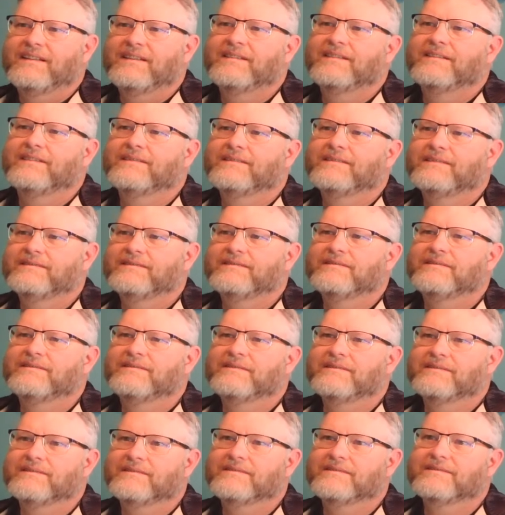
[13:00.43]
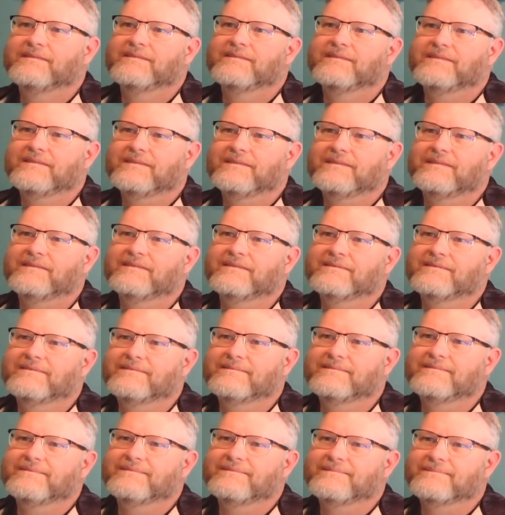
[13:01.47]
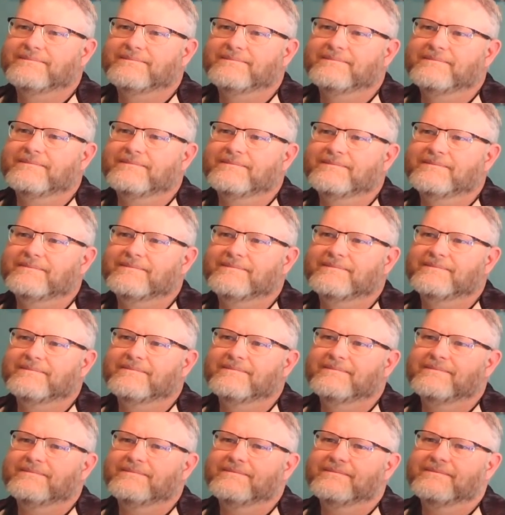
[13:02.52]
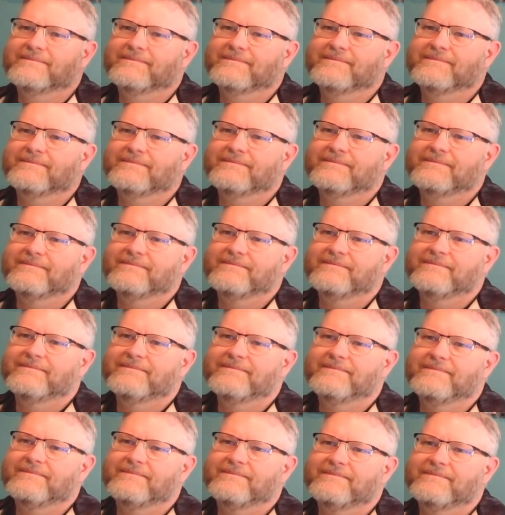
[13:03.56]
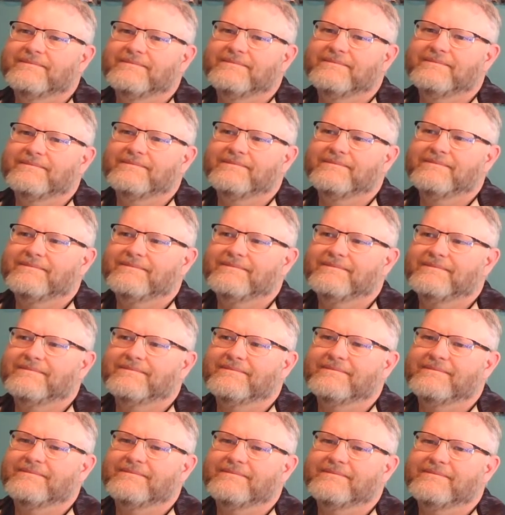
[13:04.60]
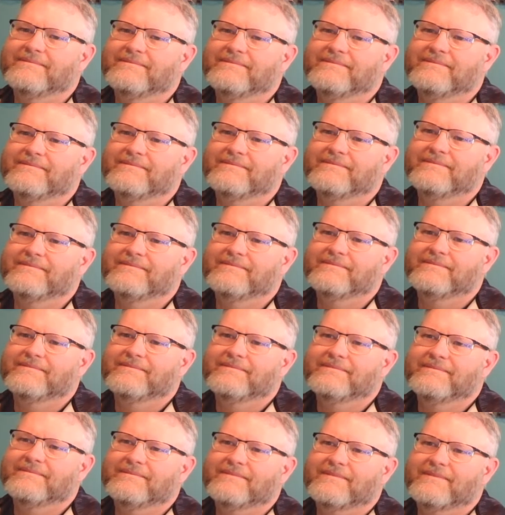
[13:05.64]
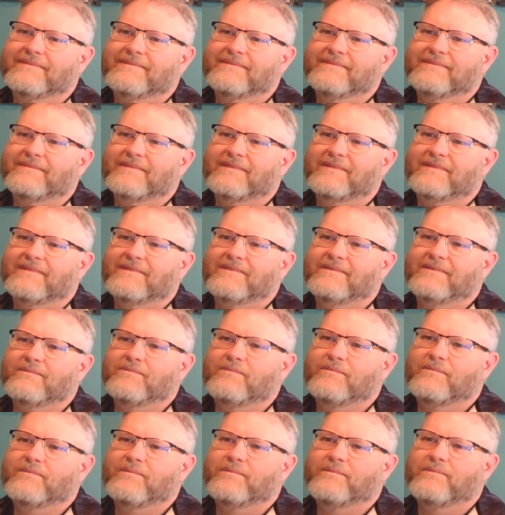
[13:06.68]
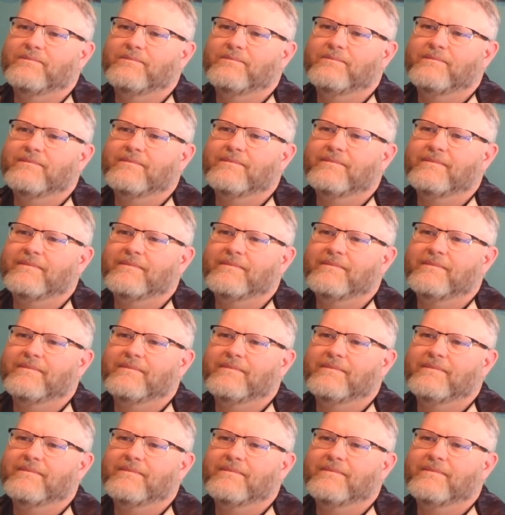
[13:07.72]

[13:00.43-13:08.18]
(not speaking)